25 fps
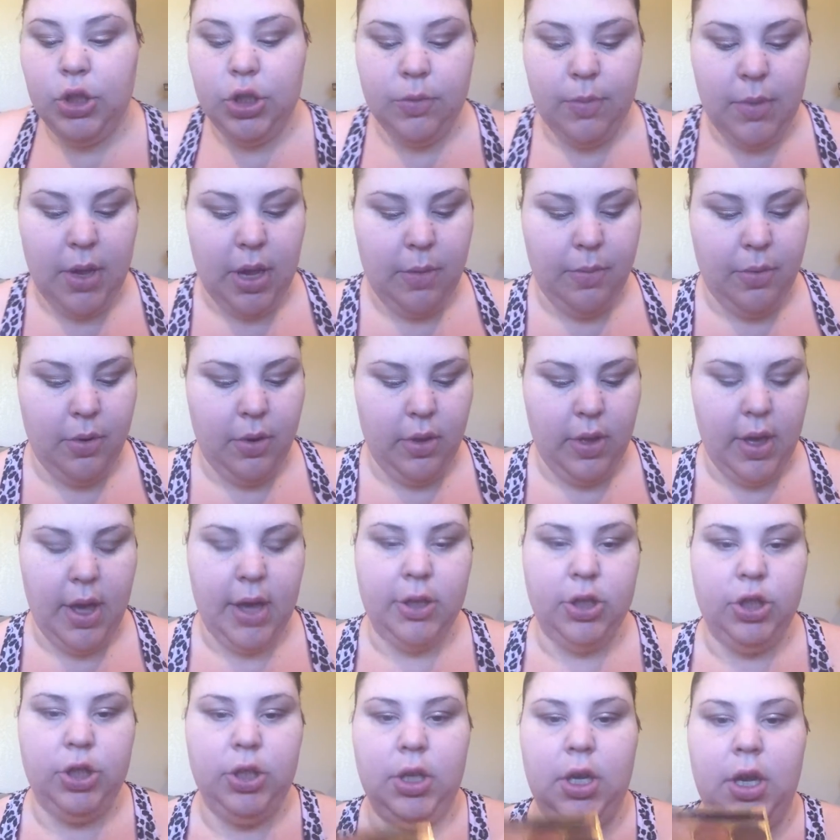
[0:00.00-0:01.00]
just my upper
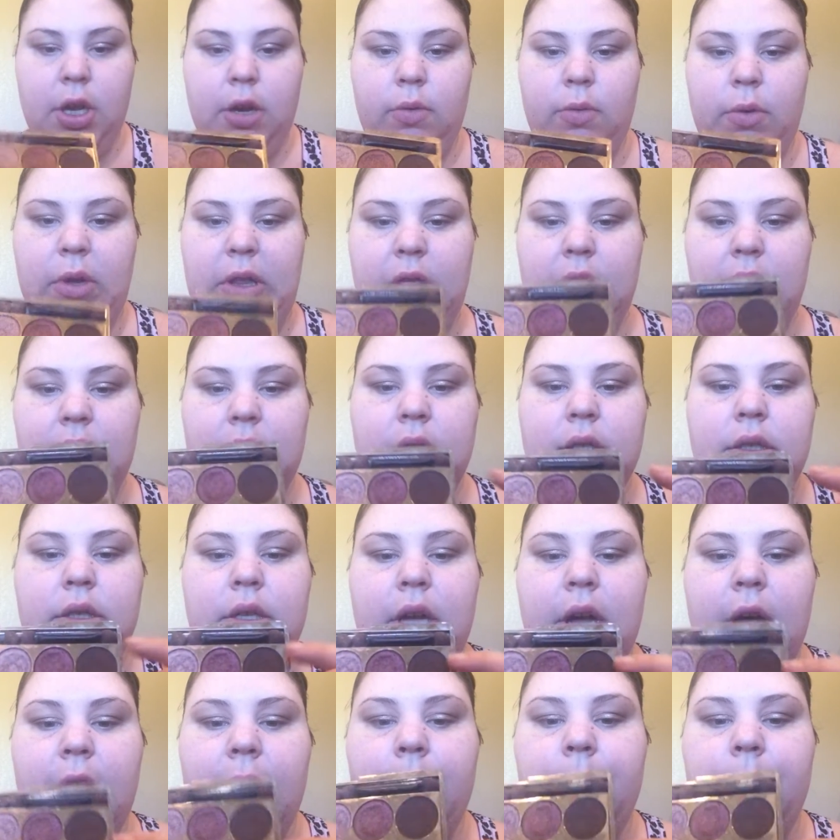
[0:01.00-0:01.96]
lash line with this,